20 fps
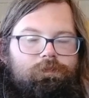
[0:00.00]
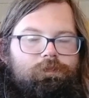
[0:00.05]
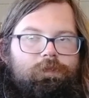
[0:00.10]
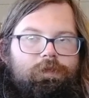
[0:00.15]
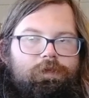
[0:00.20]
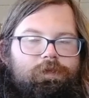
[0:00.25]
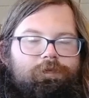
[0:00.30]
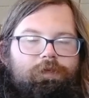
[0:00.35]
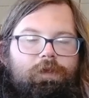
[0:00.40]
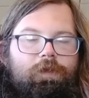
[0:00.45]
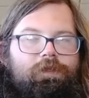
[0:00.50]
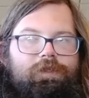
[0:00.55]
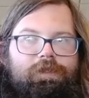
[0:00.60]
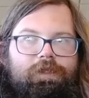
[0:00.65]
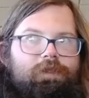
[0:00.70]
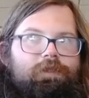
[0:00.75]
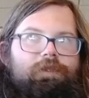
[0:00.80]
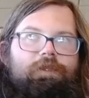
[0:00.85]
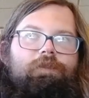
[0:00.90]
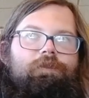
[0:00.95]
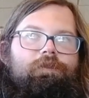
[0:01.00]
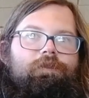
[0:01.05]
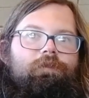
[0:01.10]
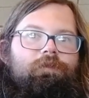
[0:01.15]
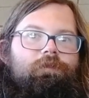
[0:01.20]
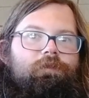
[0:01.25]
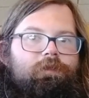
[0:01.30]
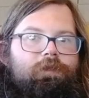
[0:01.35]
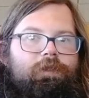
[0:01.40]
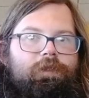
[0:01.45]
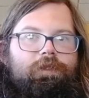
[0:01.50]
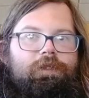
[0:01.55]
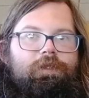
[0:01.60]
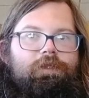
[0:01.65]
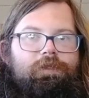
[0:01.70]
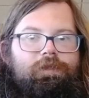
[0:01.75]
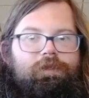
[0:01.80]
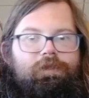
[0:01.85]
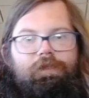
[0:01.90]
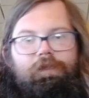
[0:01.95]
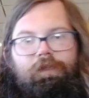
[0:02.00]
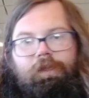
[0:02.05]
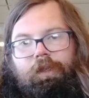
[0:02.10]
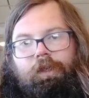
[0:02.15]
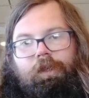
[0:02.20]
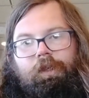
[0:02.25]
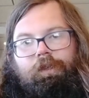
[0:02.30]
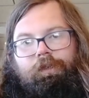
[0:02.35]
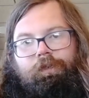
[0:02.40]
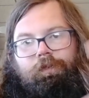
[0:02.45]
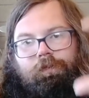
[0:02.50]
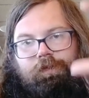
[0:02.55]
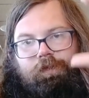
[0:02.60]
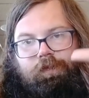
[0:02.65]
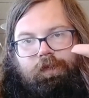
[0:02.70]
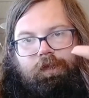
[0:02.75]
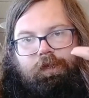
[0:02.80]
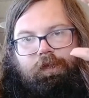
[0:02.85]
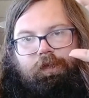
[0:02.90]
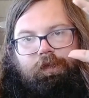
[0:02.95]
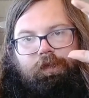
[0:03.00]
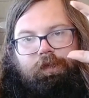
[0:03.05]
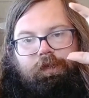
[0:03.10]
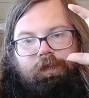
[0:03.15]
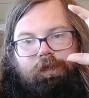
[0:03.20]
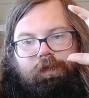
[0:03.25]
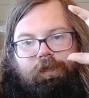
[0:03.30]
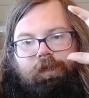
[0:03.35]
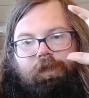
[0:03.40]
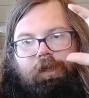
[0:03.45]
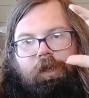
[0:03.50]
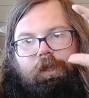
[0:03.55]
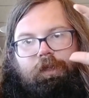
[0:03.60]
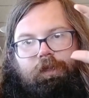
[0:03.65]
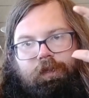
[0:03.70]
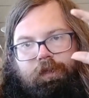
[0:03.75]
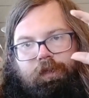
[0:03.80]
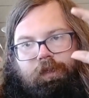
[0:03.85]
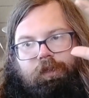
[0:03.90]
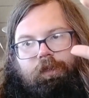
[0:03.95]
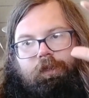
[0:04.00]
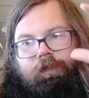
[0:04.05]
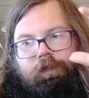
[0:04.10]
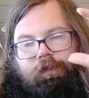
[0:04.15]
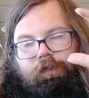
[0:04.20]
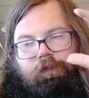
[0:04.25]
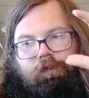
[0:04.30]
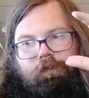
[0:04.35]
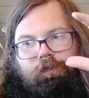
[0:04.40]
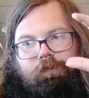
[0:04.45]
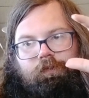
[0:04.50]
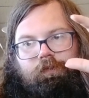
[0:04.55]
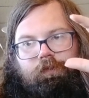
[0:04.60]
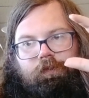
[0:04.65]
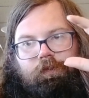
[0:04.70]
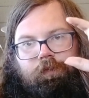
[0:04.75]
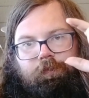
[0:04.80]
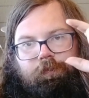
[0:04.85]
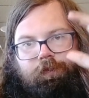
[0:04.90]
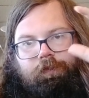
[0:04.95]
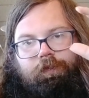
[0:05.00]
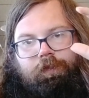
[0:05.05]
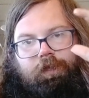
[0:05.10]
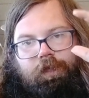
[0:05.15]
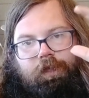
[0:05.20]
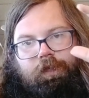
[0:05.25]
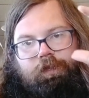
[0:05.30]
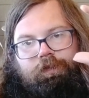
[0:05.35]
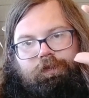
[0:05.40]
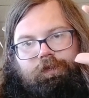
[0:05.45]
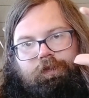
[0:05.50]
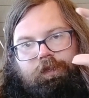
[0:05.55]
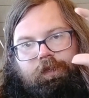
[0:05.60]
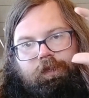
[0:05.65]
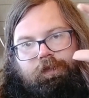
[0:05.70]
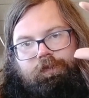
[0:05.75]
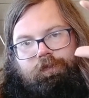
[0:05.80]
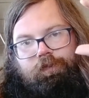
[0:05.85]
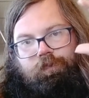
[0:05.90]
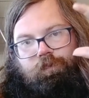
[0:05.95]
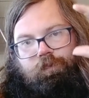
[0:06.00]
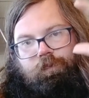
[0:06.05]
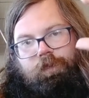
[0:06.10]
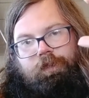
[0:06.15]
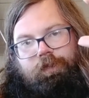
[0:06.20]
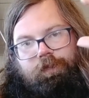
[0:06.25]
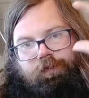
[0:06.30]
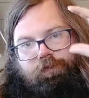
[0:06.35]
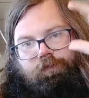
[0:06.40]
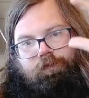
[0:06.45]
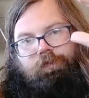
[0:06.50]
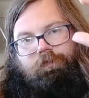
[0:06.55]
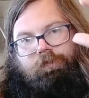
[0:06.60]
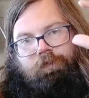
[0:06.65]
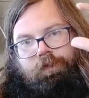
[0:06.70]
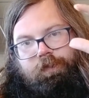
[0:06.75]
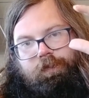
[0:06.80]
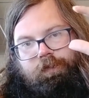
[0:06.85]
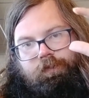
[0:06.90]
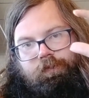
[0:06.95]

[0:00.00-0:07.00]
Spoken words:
As far as that's concerned, there's not clear communication as to what you're doing,